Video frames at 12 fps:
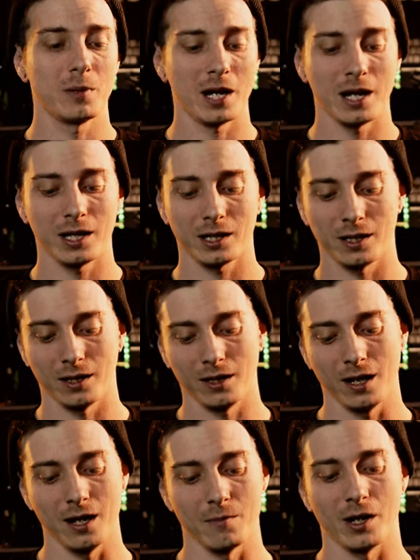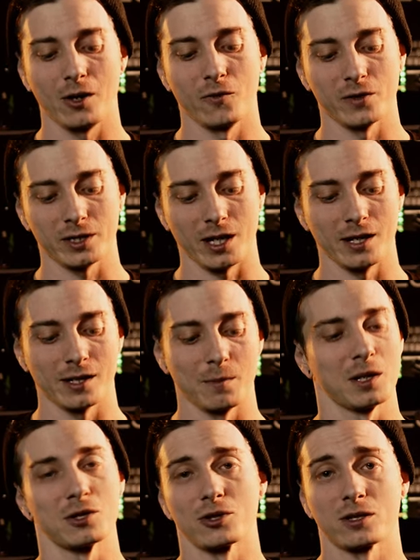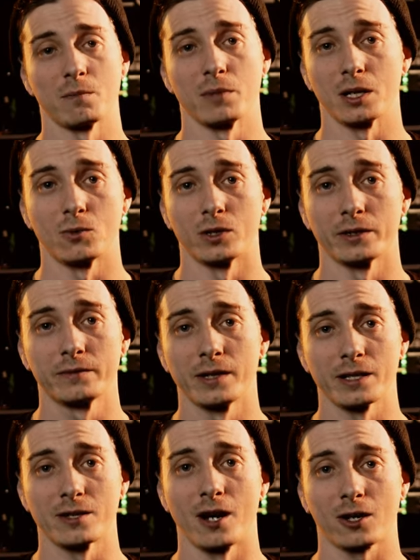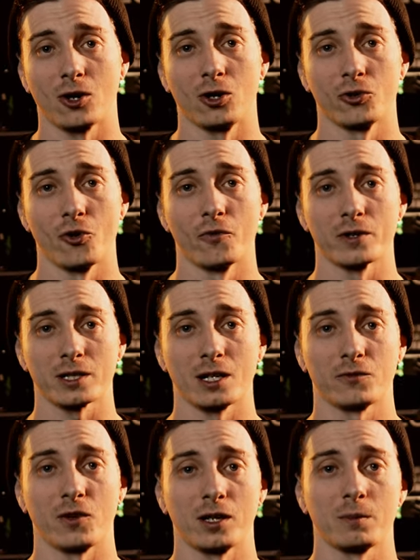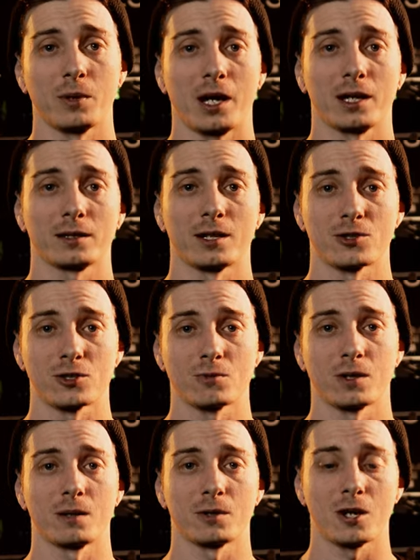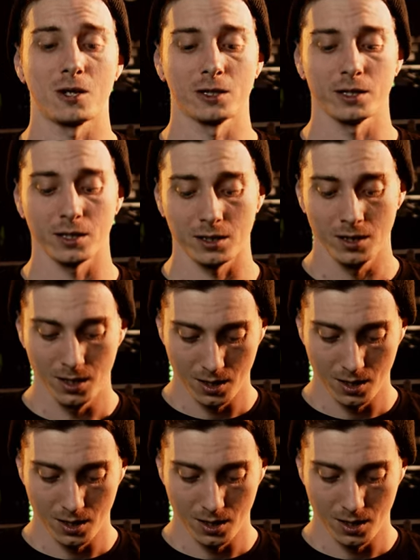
pack. And by oversized, I mean just a big one. It's not called an oversized fanny pack. That's just what I'm calling it.